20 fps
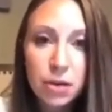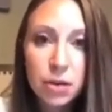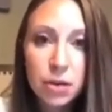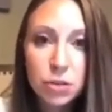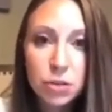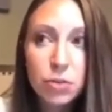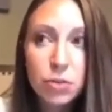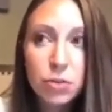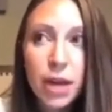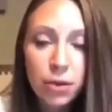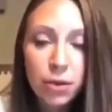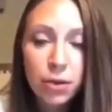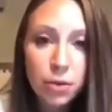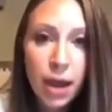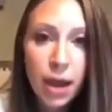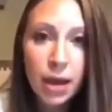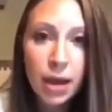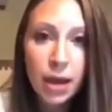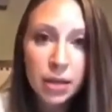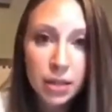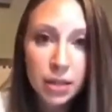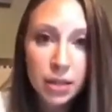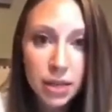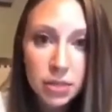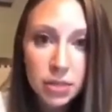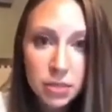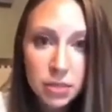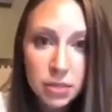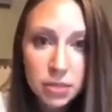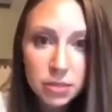So now you add in
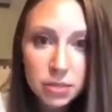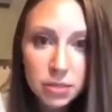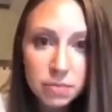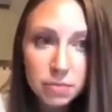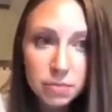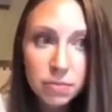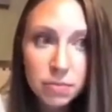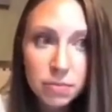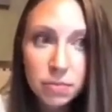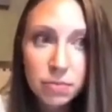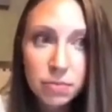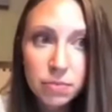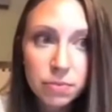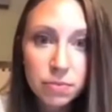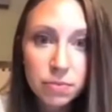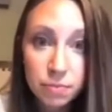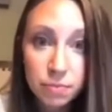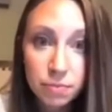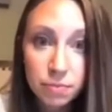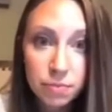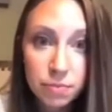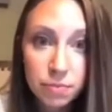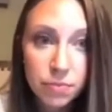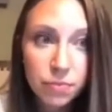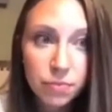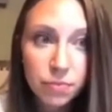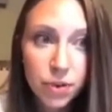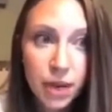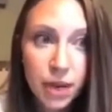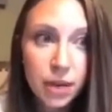this,
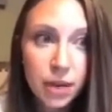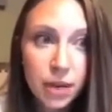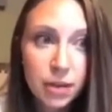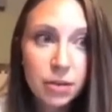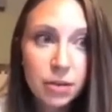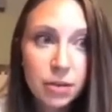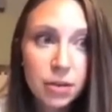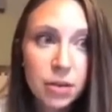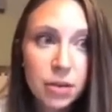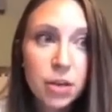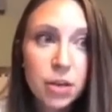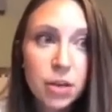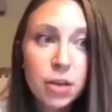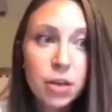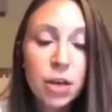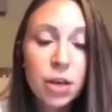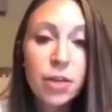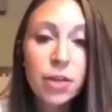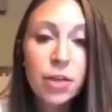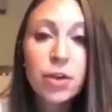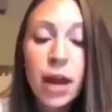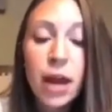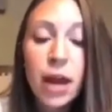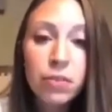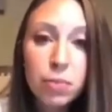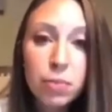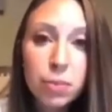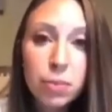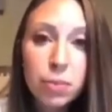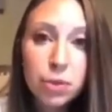forget it. And they're having
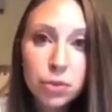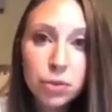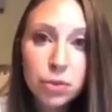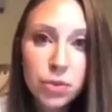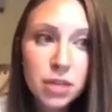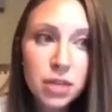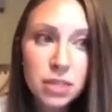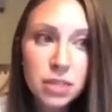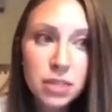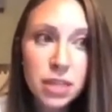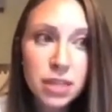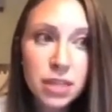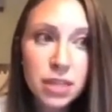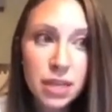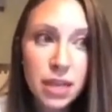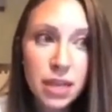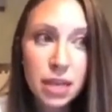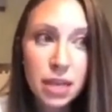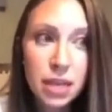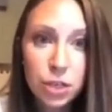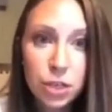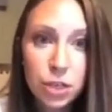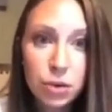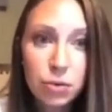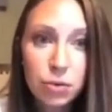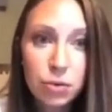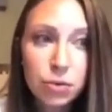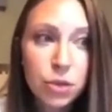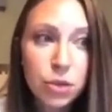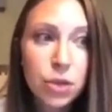people do things that they can't do.
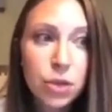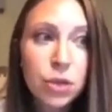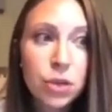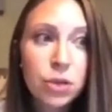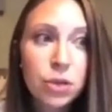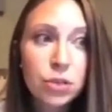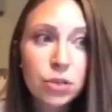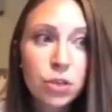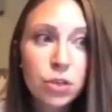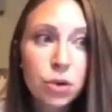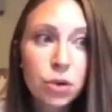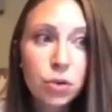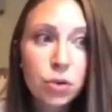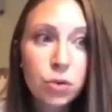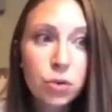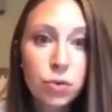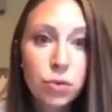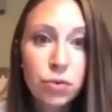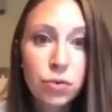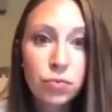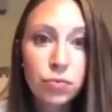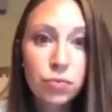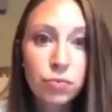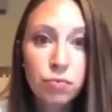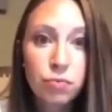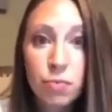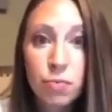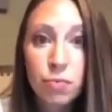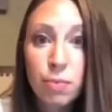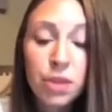So
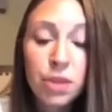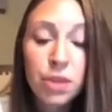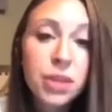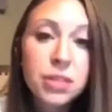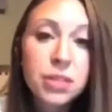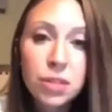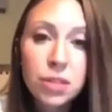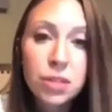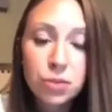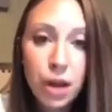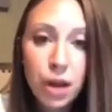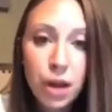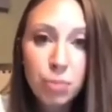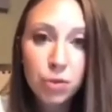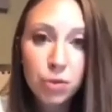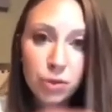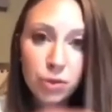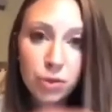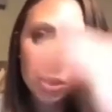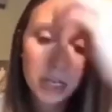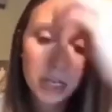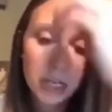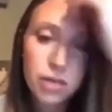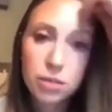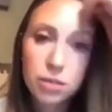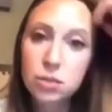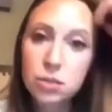maybe things that they're not proficient in.